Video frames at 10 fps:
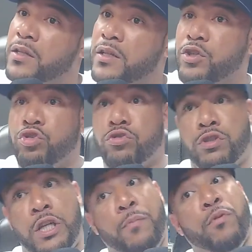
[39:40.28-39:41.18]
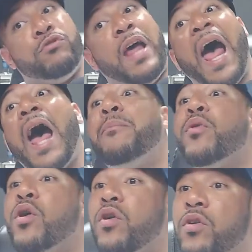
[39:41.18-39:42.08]
dibble
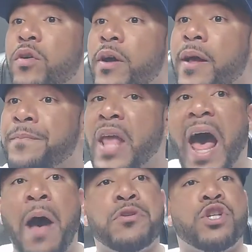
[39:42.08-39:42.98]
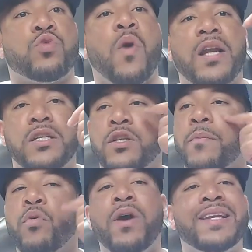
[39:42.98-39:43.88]
dabble. Yeah. I was just watching your
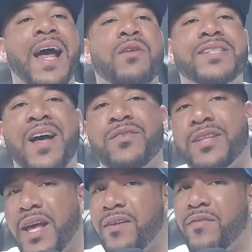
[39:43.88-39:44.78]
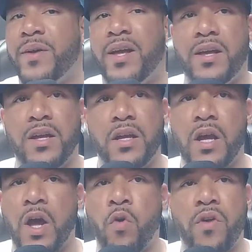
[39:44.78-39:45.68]
boy Downtown Dev, man,
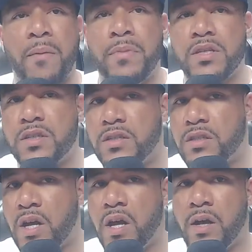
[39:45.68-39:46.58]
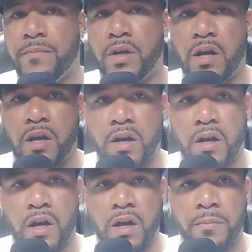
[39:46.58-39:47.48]
over at Misty's
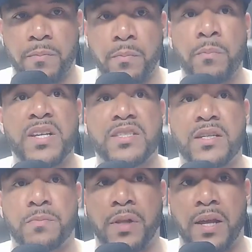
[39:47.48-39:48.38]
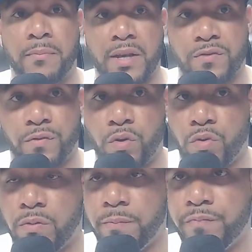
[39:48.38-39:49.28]
Misty's plant-based
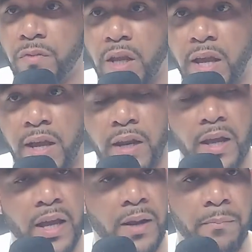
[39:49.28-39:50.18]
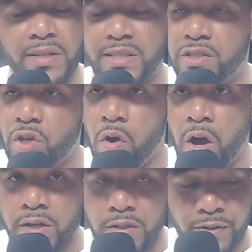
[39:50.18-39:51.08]
food. Yeah. And Misty's so
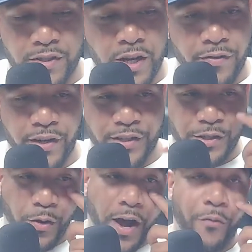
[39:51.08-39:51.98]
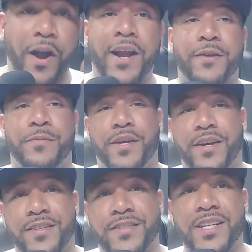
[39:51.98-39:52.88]
awesome and stuff, and it's so ironic
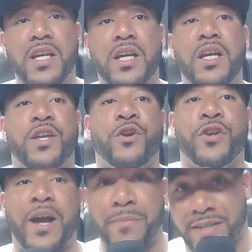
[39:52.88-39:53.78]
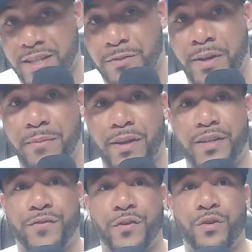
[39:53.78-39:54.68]
because, you know, you got Misty's
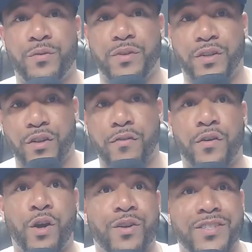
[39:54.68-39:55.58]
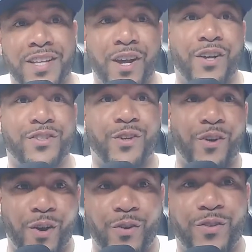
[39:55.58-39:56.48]
plant-based food, but they're the Finotas. They also
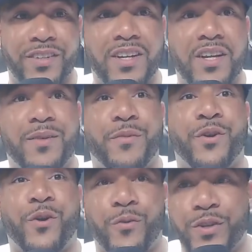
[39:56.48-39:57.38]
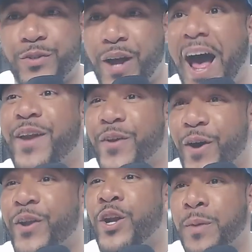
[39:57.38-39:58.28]
own Monroe Original Hot
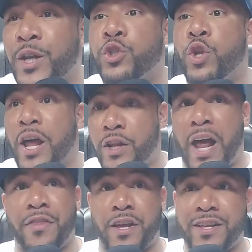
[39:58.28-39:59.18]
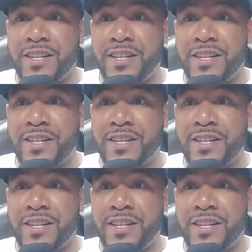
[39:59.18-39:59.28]
Dog. You know what I mean? Mm-hmm. On the